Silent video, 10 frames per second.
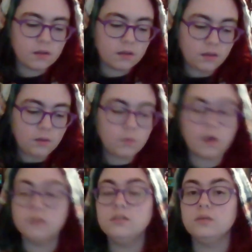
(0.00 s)
Q
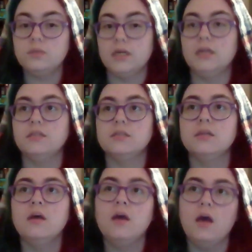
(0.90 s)
also does
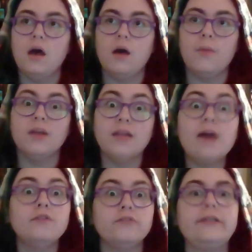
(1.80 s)
a
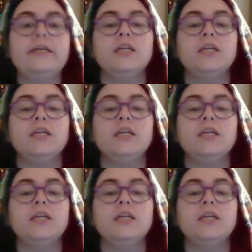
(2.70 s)
lot of reading.